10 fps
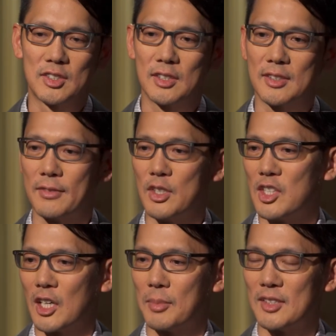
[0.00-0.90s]
just as every
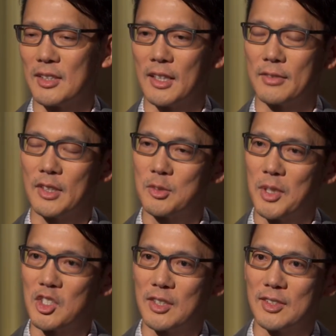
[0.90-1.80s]
job has a level of
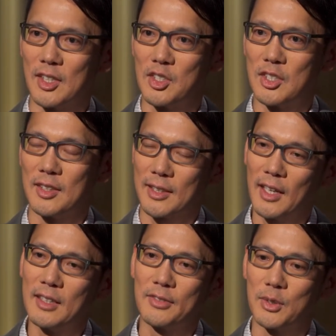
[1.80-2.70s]
specialization, the
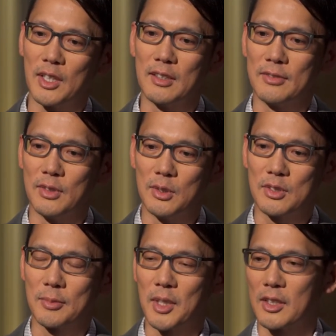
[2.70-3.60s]
kind of creative you
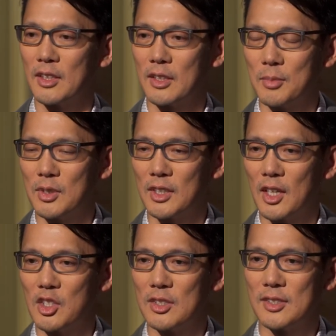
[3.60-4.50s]
use for marketing
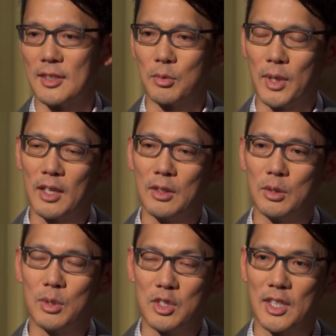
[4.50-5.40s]
communications and the way
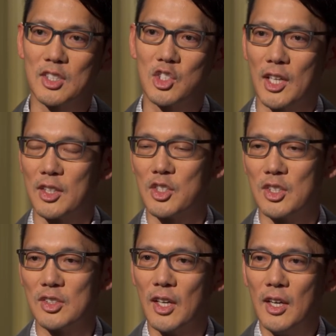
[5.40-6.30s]
you address
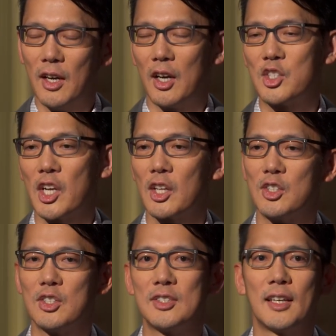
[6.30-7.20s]
challenges are
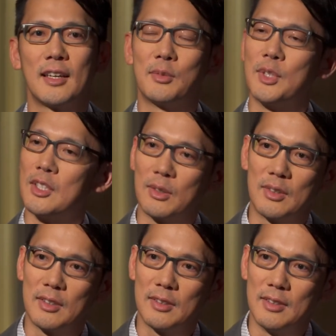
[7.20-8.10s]
challenges that we
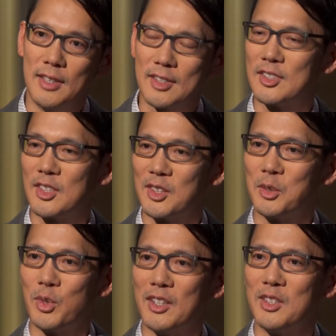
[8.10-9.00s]
don't
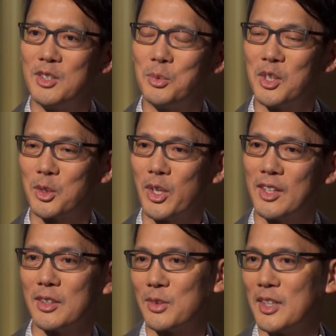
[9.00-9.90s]
necessarily run into when
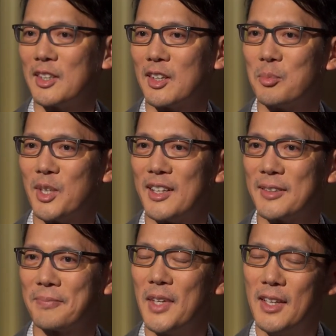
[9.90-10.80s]
creating a greeting card
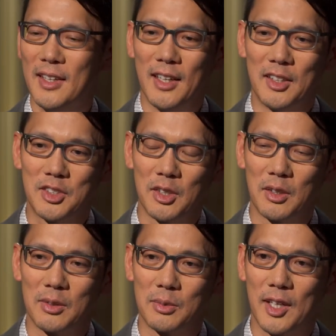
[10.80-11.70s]
product. And
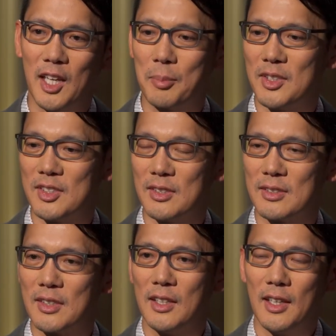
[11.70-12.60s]
so what happens
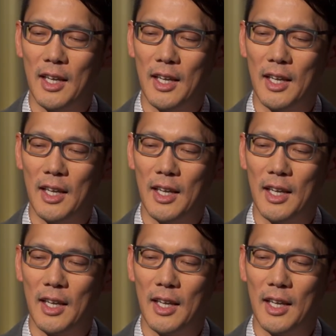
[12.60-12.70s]
is